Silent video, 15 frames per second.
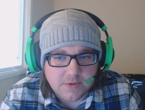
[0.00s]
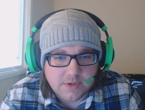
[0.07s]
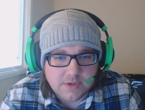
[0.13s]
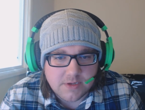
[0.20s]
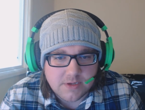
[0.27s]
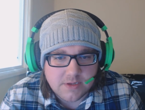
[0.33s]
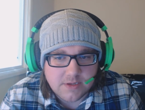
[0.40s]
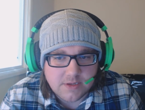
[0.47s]

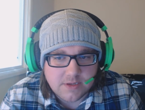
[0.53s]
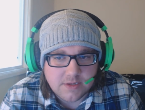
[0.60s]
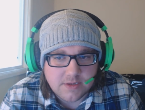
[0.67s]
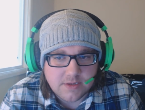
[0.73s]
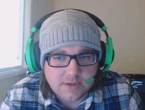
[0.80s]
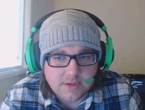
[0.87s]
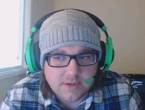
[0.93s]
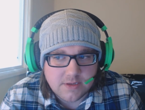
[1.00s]

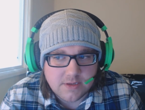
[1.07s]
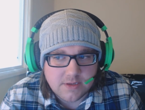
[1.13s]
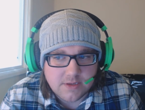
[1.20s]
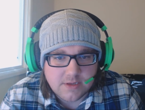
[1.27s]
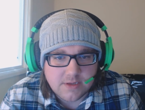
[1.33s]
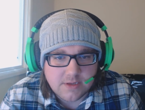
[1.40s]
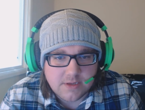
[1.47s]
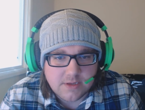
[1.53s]

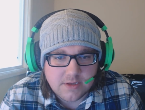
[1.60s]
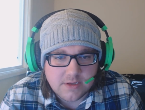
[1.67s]
Nobody speaks.